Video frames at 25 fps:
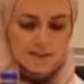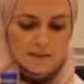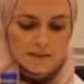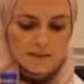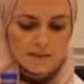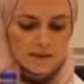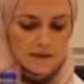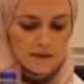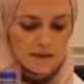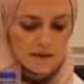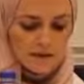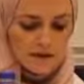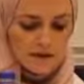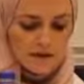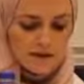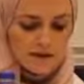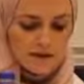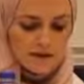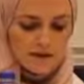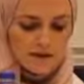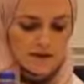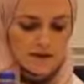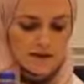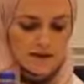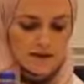But one of them
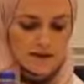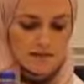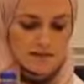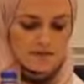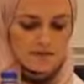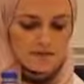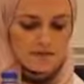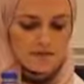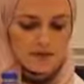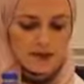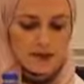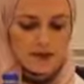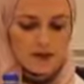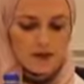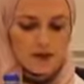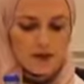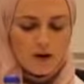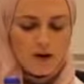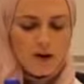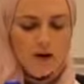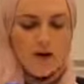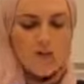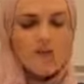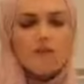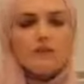is
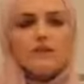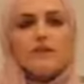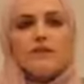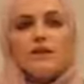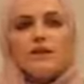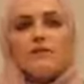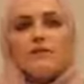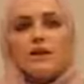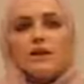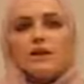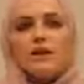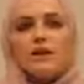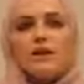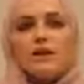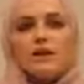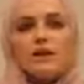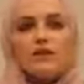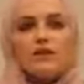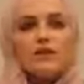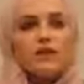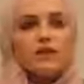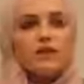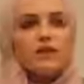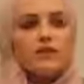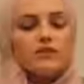obviously many
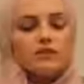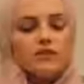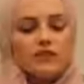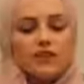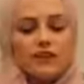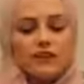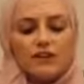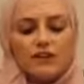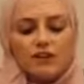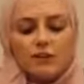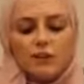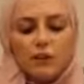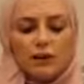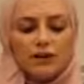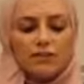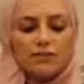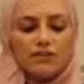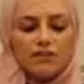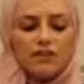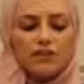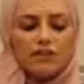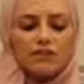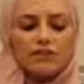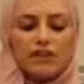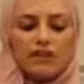converts feel quite
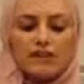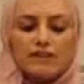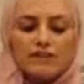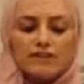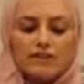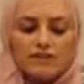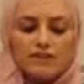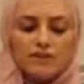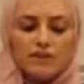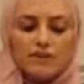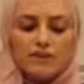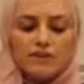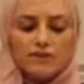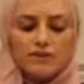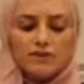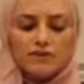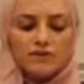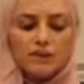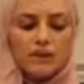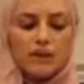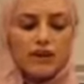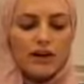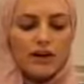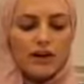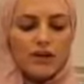frustrated with a
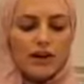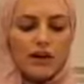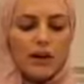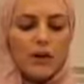very